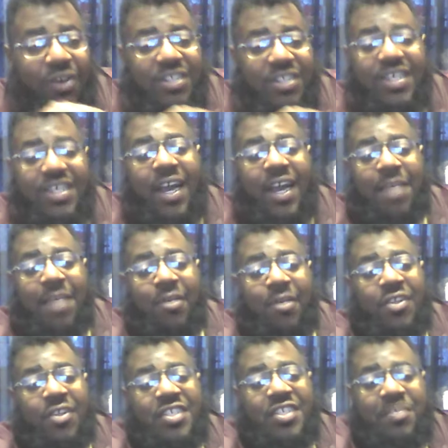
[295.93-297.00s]
the time, all
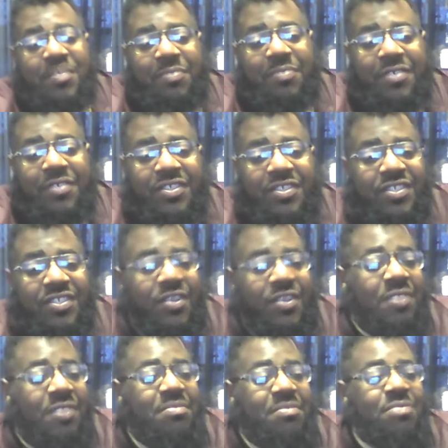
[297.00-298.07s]
the experiences, all
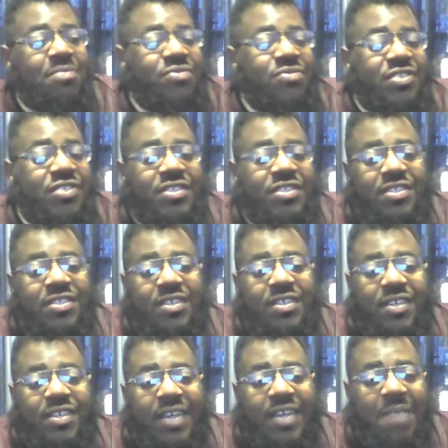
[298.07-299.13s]
the memories,
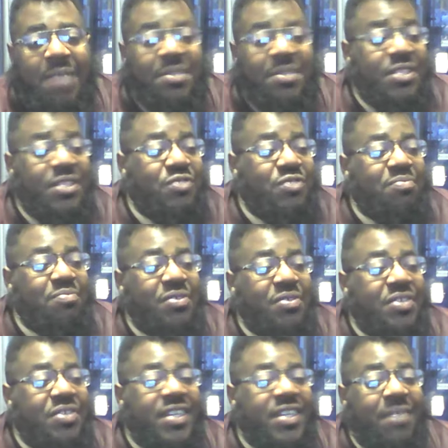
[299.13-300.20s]
everything that you're
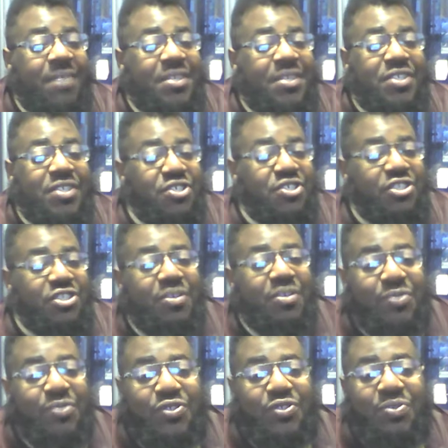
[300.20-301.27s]
building, everything that you're sharing
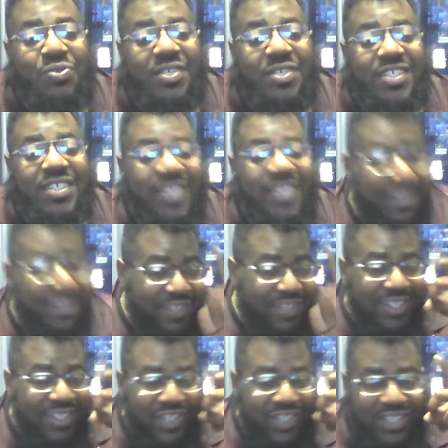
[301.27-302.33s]
with your twins. Save
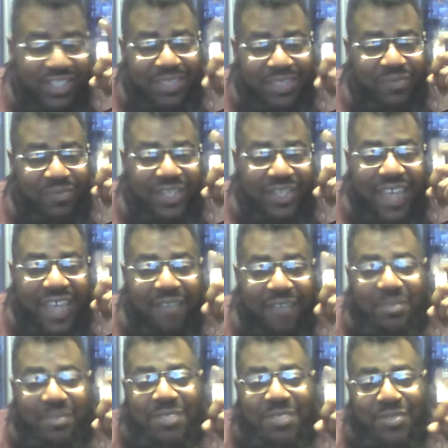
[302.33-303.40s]
these shits. Really have them
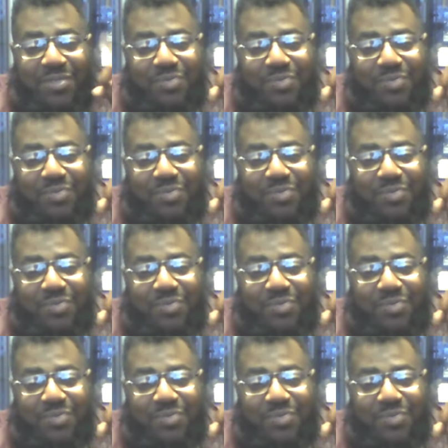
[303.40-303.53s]
as mental